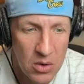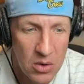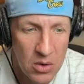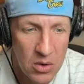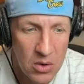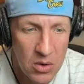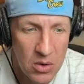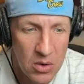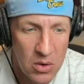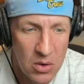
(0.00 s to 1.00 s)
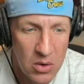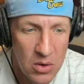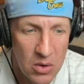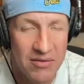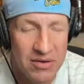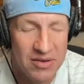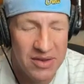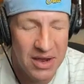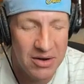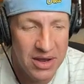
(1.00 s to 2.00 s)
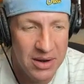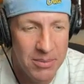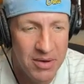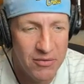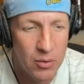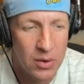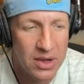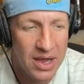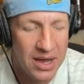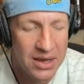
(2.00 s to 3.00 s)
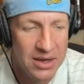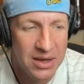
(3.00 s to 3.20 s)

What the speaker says: We do a live recording every Saturday at about 4 o'clock.